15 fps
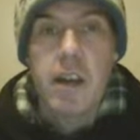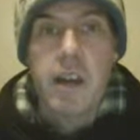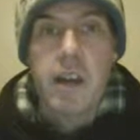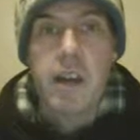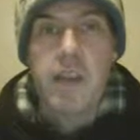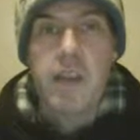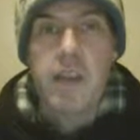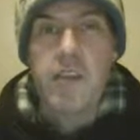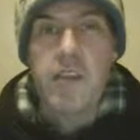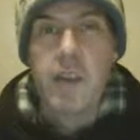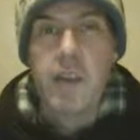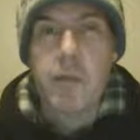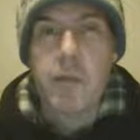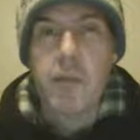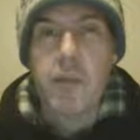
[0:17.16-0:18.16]
as
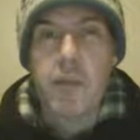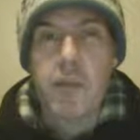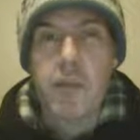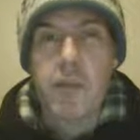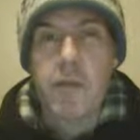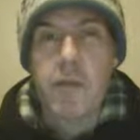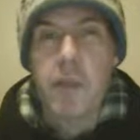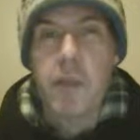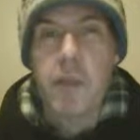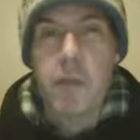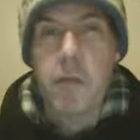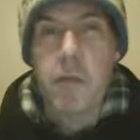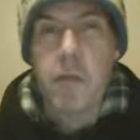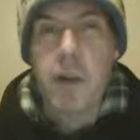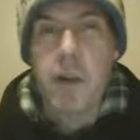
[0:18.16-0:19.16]
some sort of
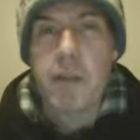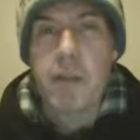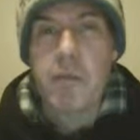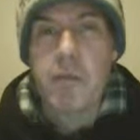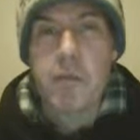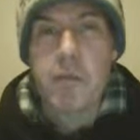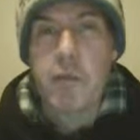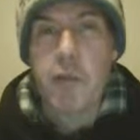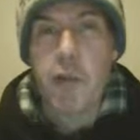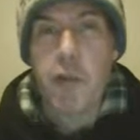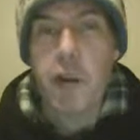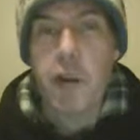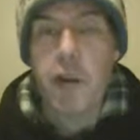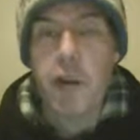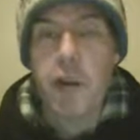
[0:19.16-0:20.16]
number one
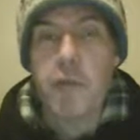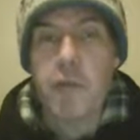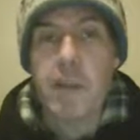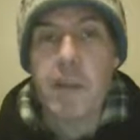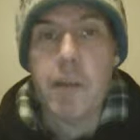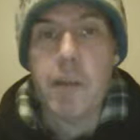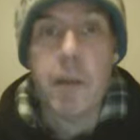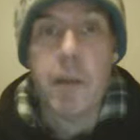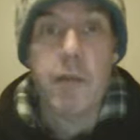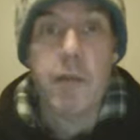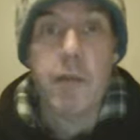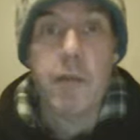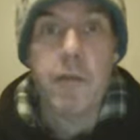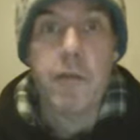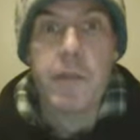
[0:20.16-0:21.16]
priority
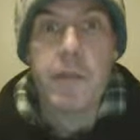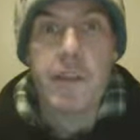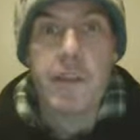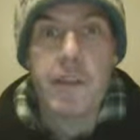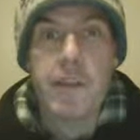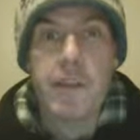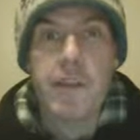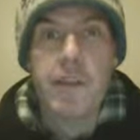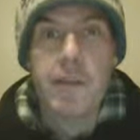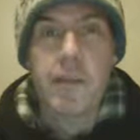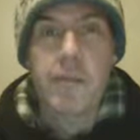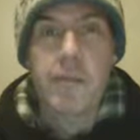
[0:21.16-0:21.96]
above all things.